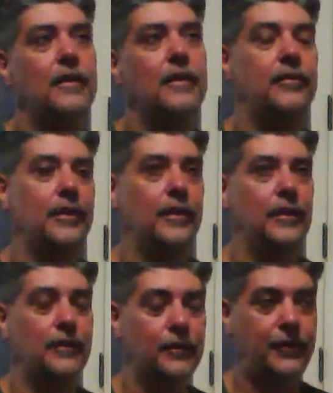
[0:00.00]
He's going
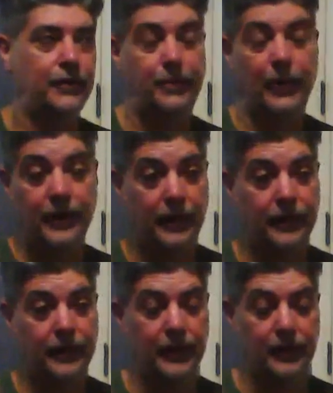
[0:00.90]
to
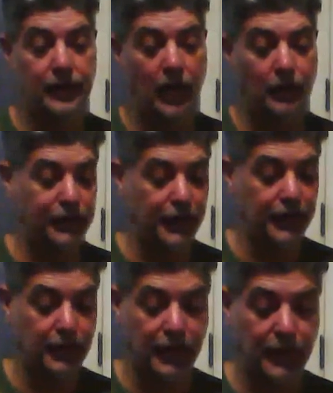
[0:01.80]
basically, almost
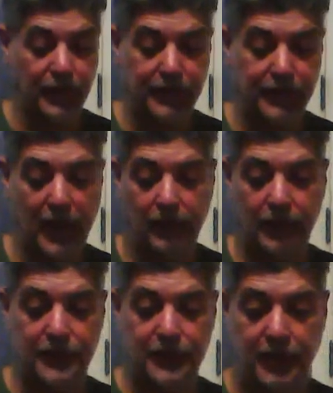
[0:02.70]
like we were in
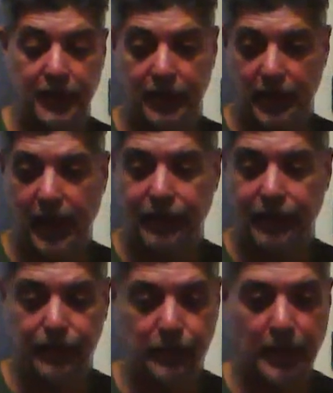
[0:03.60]
college in a
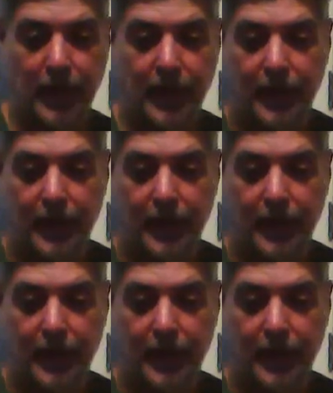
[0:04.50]
classroom,